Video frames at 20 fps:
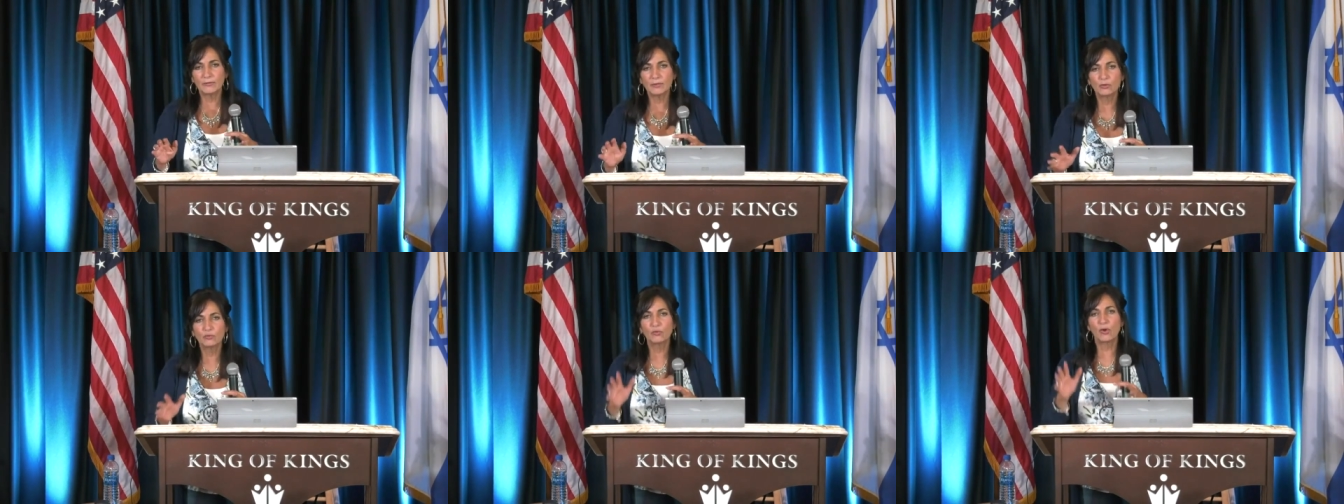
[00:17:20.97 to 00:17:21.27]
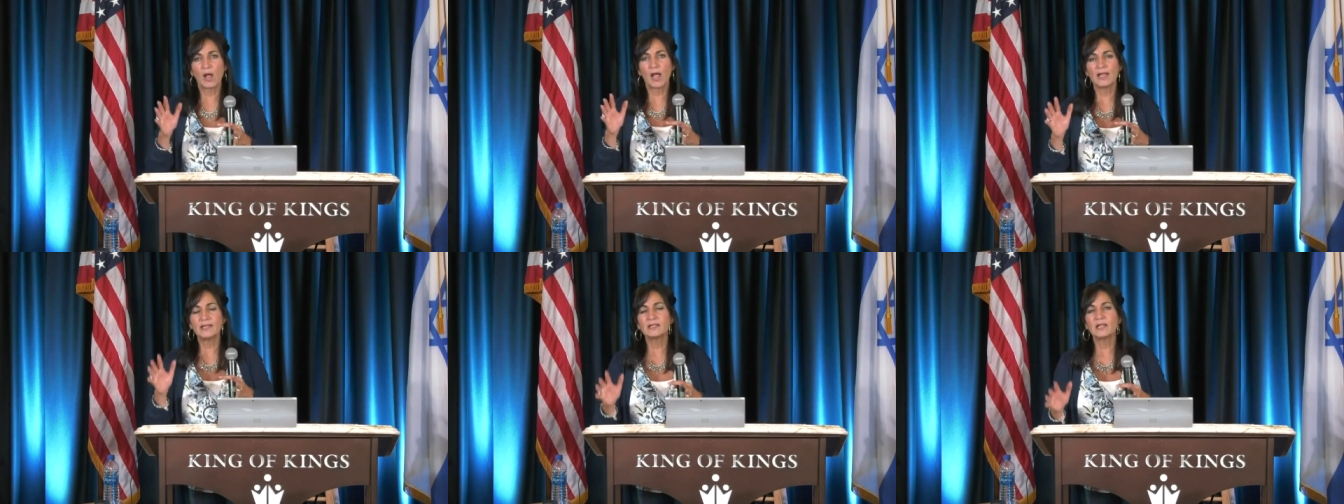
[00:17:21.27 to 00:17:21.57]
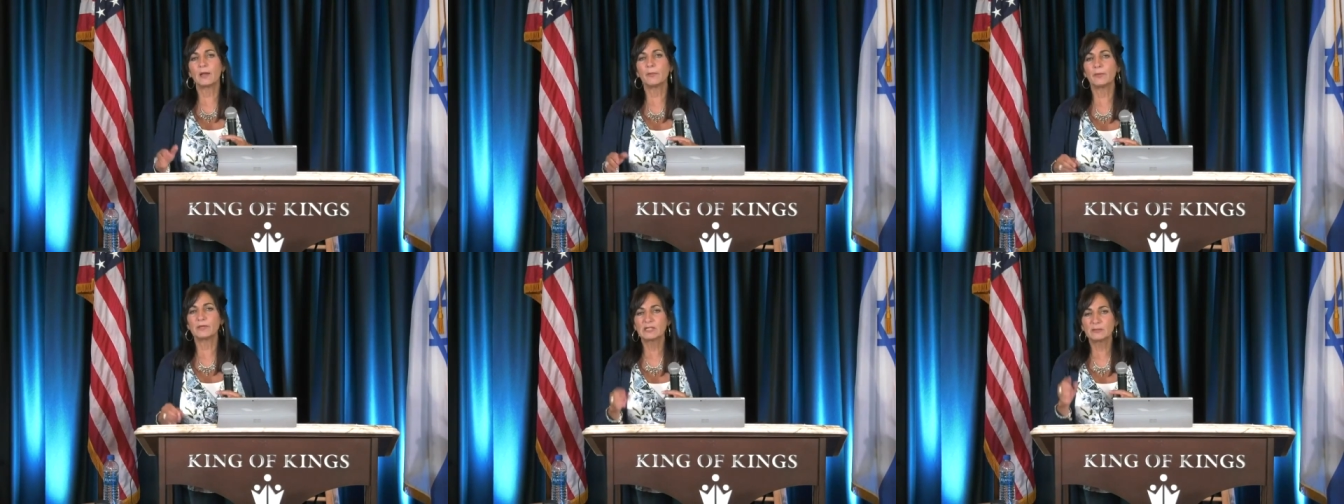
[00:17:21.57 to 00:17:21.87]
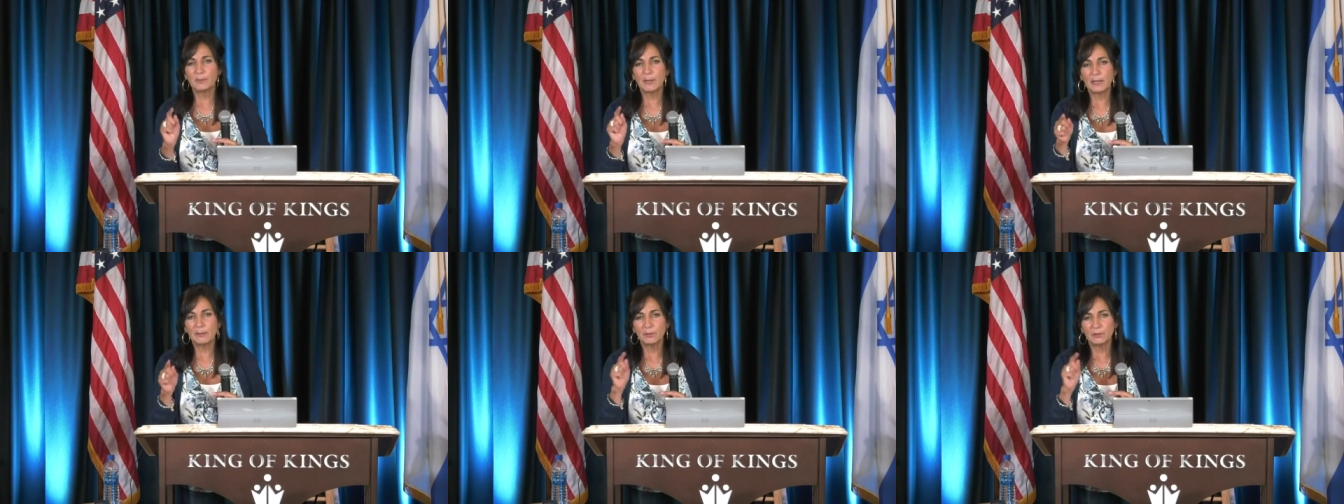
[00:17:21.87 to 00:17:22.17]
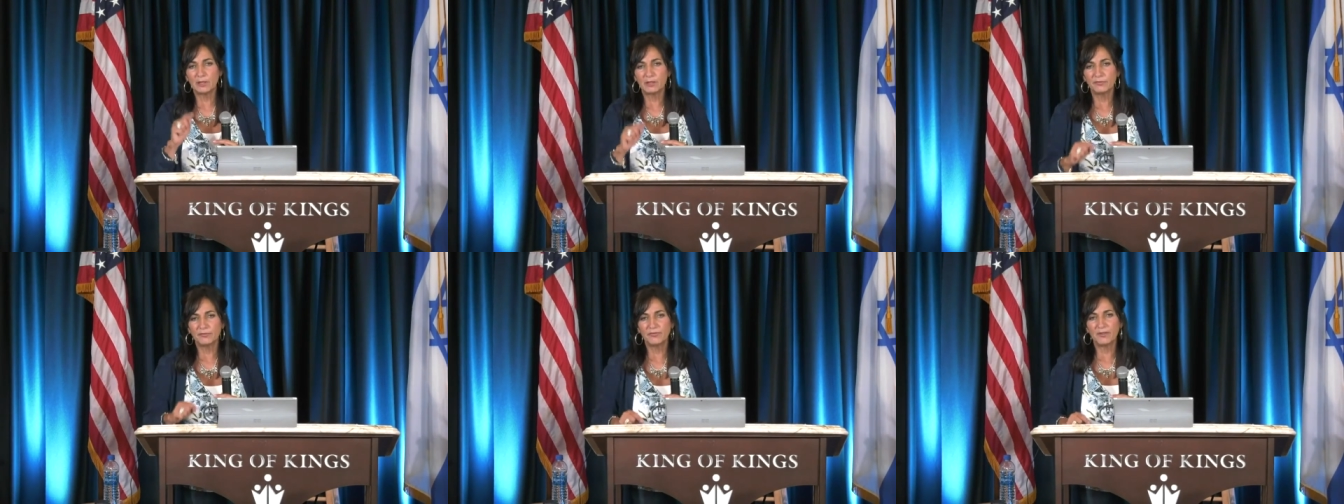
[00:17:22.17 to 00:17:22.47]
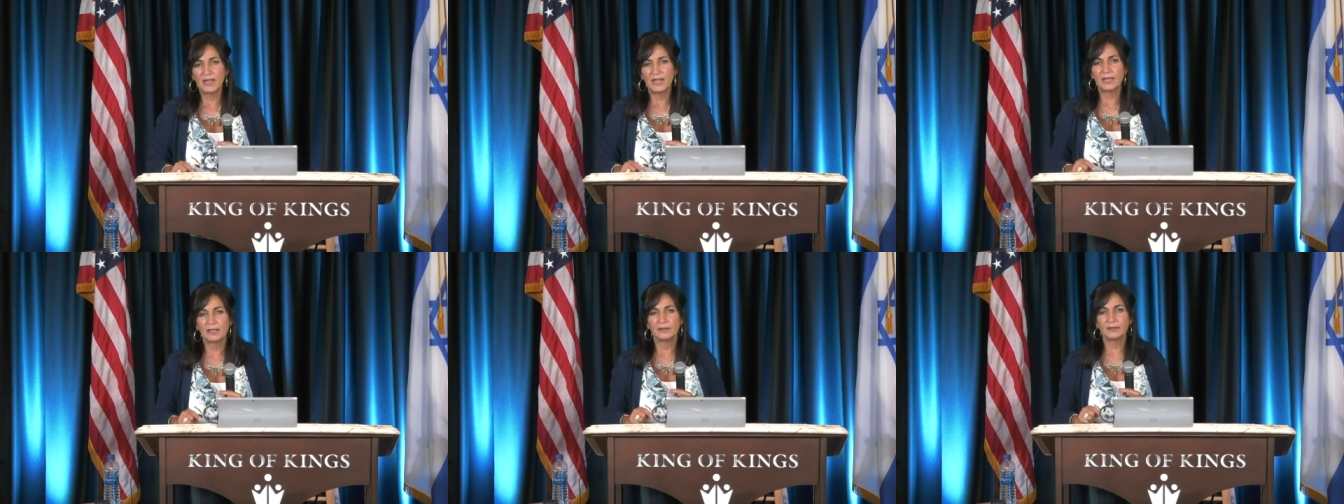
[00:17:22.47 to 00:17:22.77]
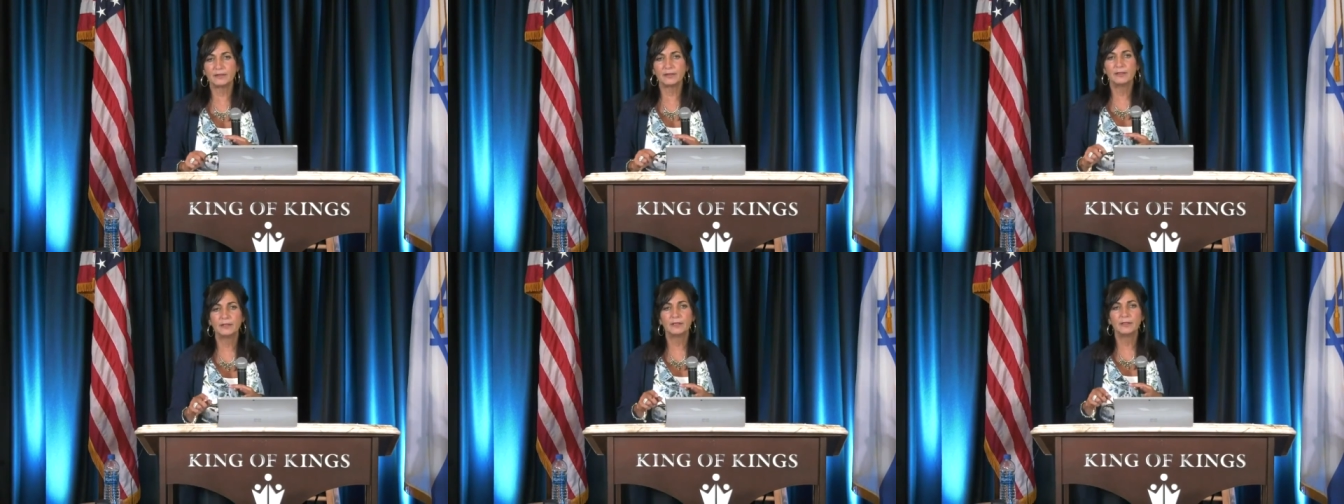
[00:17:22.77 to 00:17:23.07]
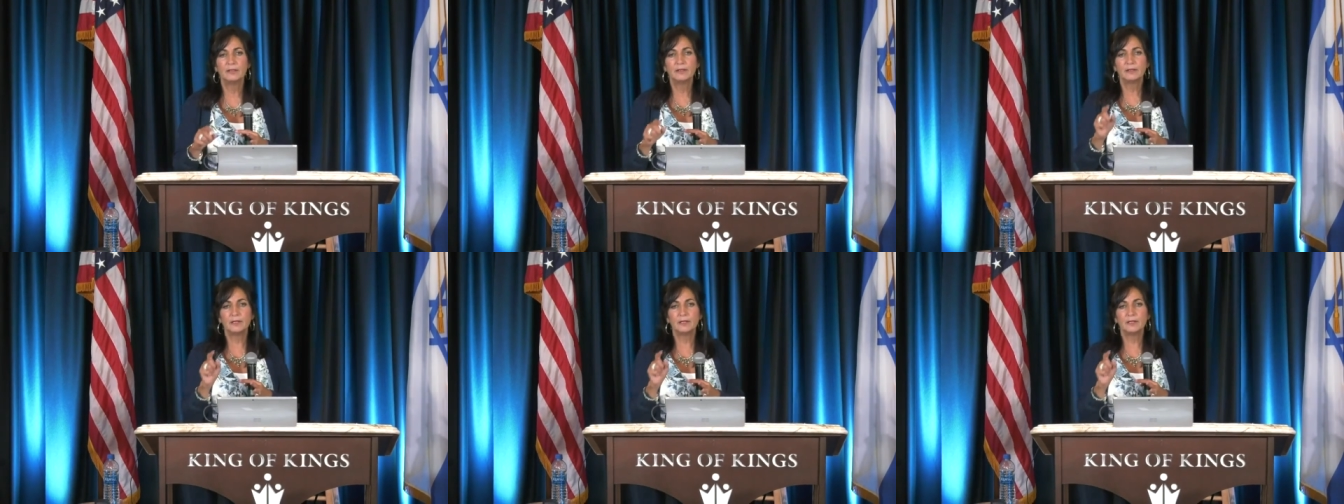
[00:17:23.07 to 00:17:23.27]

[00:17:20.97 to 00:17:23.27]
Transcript: We have to rise up as people of faith.